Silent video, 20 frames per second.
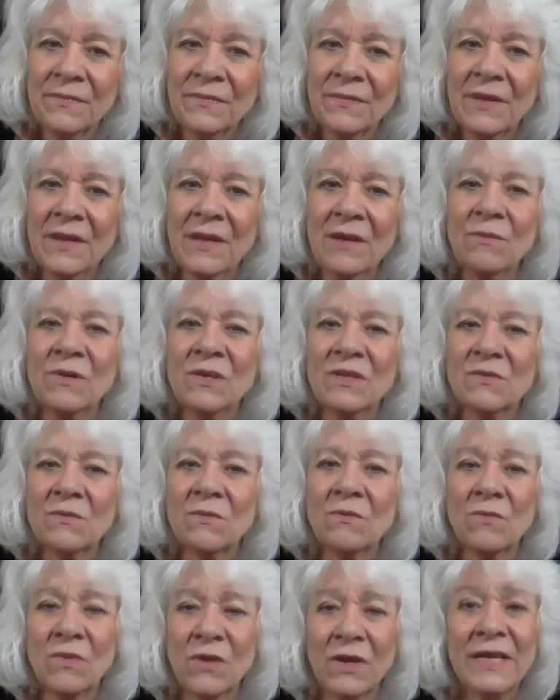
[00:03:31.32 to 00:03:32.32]
It was
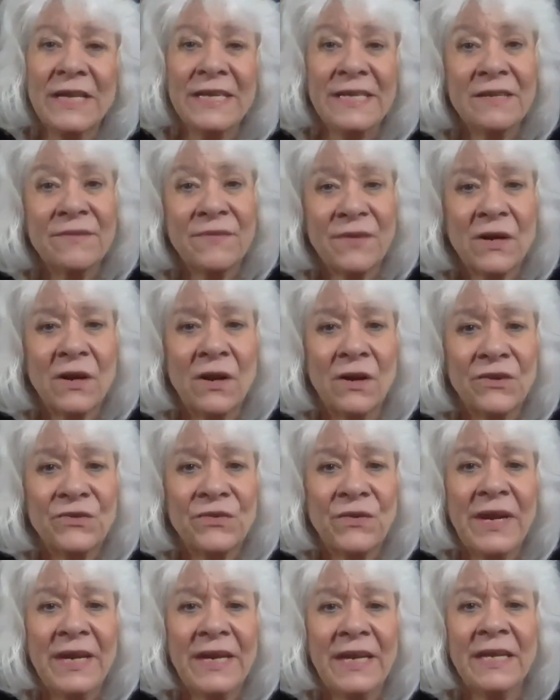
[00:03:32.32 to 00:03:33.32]
really difficult
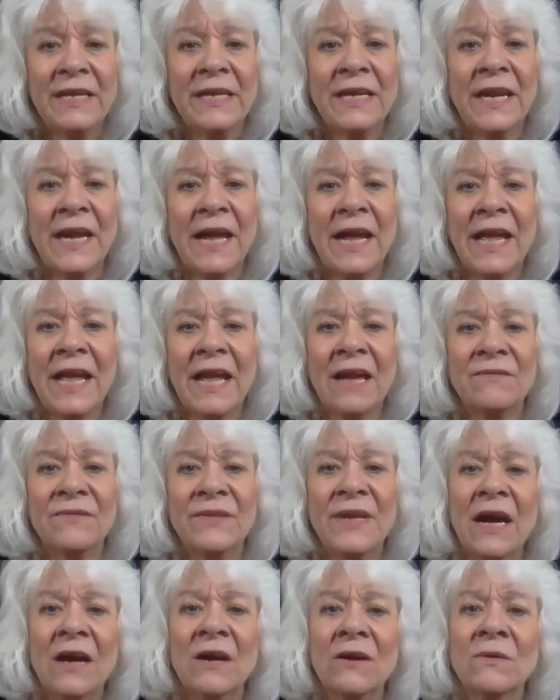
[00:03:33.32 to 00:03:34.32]
training, and I have
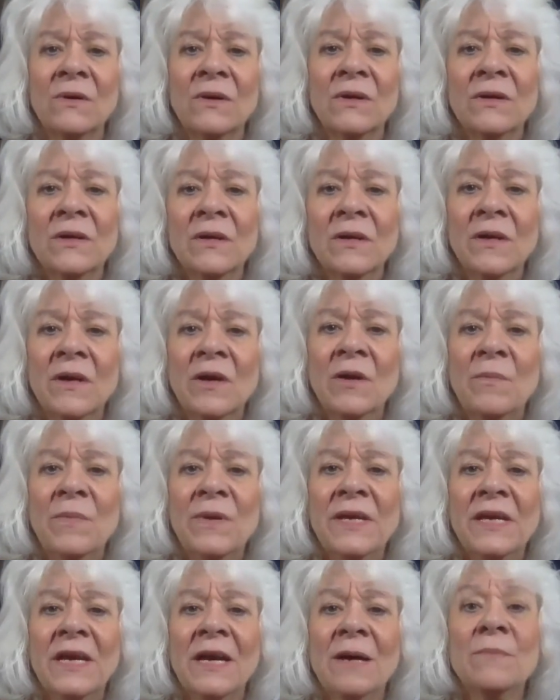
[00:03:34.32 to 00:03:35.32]
now
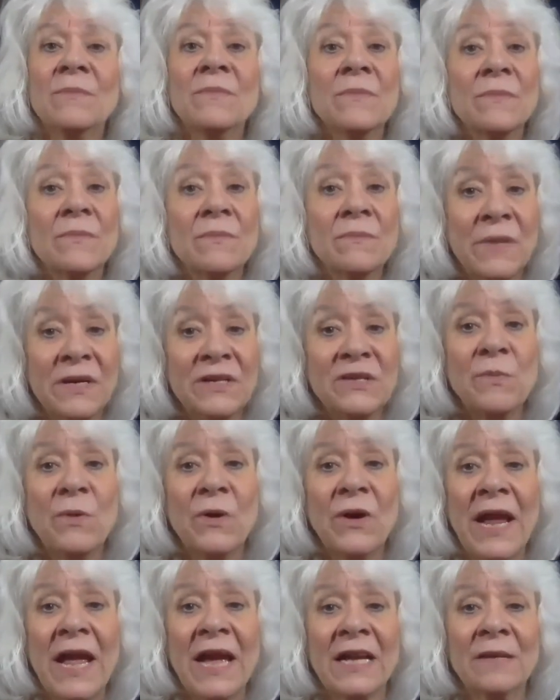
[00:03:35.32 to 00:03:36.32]
become much
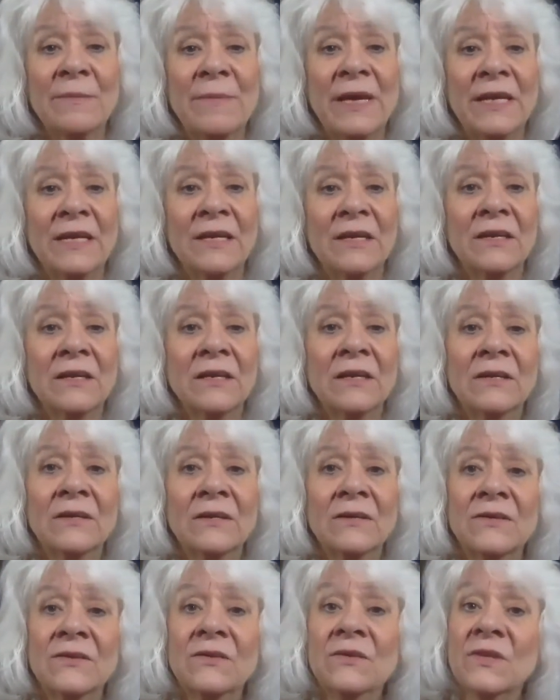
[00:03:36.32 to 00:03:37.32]
more acclimated
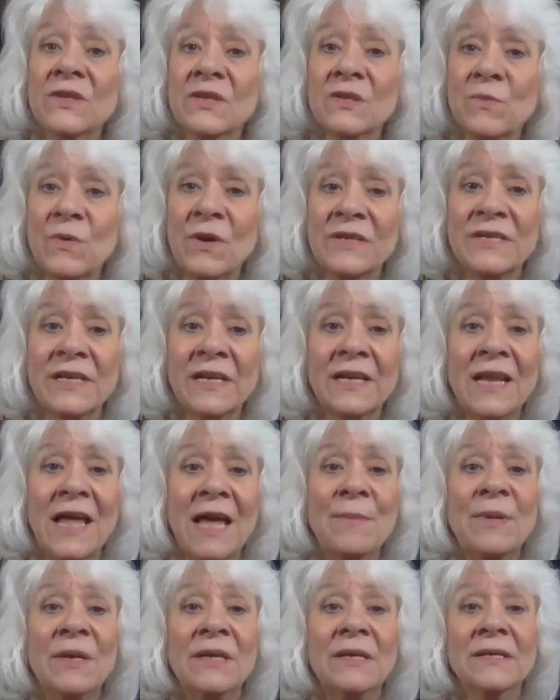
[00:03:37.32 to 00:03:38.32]
to this present
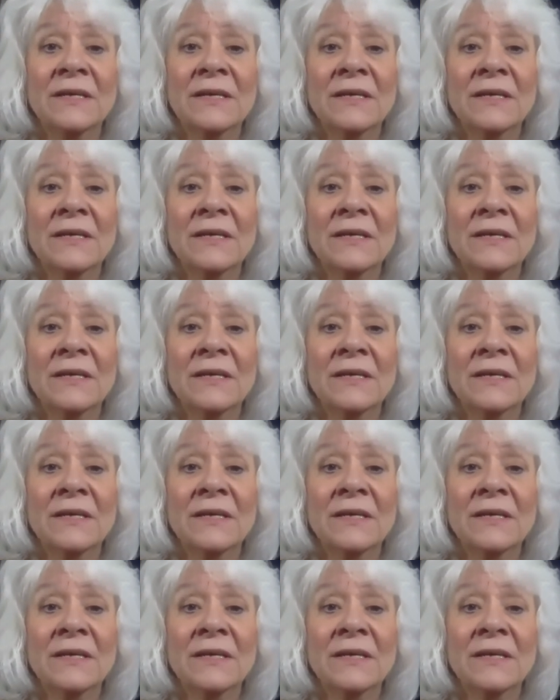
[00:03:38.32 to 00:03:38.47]
climate.